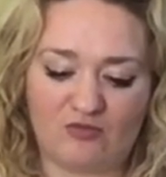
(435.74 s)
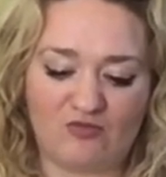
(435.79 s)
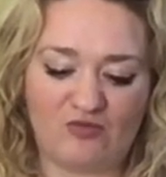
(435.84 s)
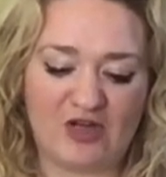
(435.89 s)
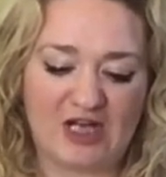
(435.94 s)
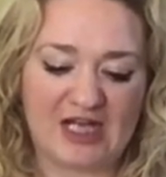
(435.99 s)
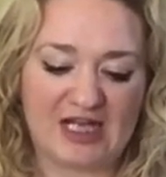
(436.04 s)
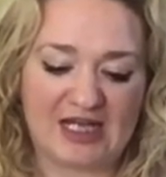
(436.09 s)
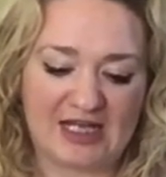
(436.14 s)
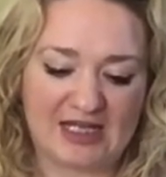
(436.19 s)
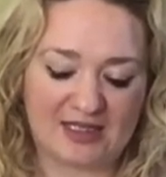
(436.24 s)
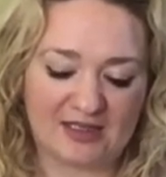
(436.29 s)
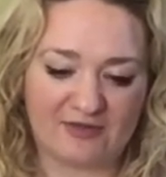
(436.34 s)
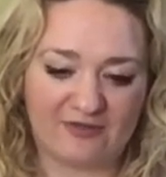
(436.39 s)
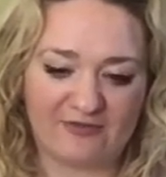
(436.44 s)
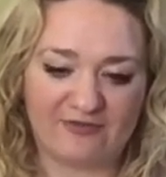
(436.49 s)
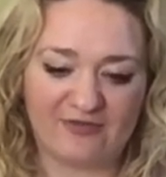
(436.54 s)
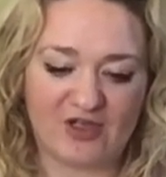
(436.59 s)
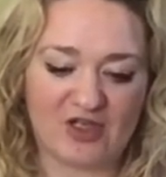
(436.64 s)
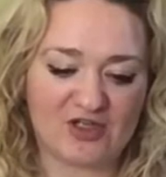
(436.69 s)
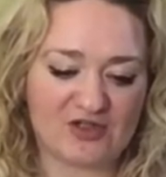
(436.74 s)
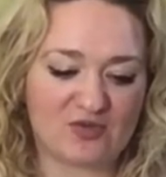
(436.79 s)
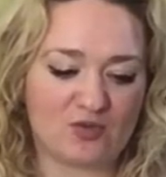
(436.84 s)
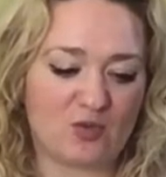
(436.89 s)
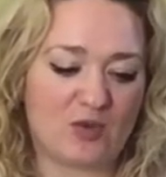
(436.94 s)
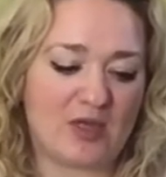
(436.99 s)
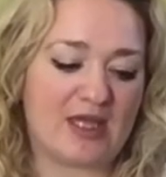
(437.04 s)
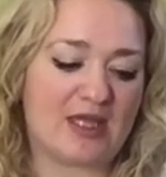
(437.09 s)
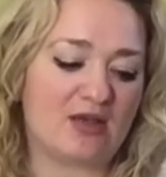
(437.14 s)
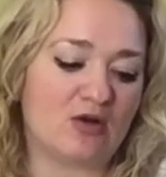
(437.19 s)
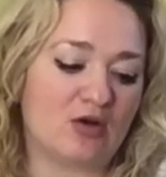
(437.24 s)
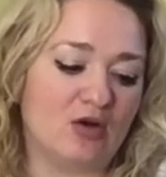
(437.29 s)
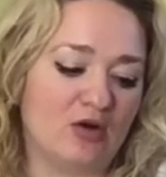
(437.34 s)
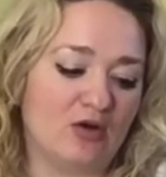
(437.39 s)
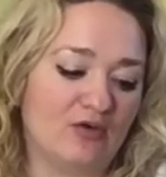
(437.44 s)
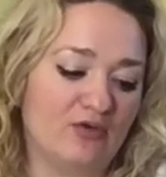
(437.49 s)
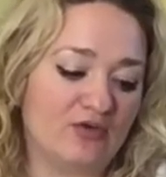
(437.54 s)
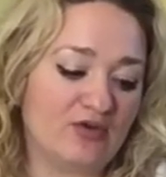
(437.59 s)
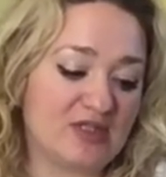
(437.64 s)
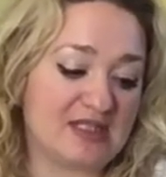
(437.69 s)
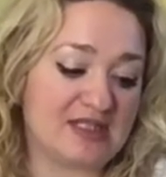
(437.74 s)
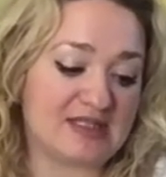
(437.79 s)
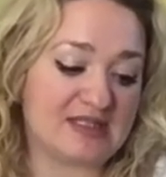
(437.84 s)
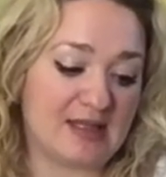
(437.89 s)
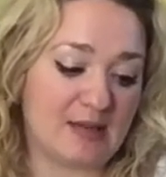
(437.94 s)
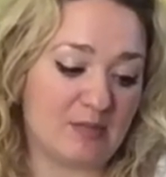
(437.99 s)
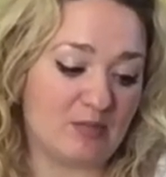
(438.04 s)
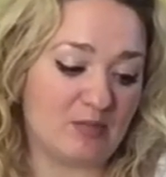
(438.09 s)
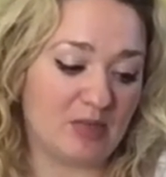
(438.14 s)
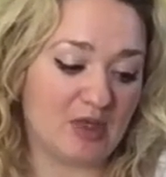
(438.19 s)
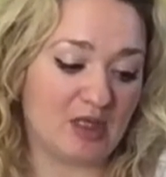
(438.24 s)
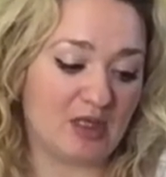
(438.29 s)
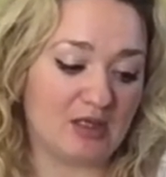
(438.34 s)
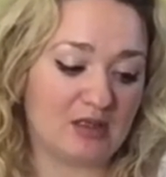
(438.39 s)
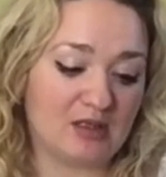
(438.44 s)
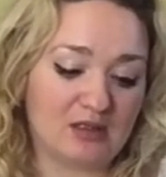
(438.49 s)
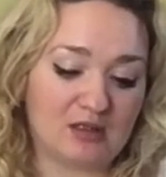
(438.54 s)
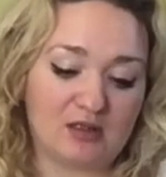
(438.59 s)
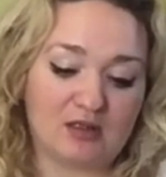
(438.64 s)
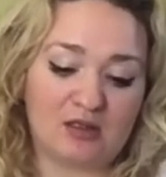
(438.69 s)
really in the first week of December,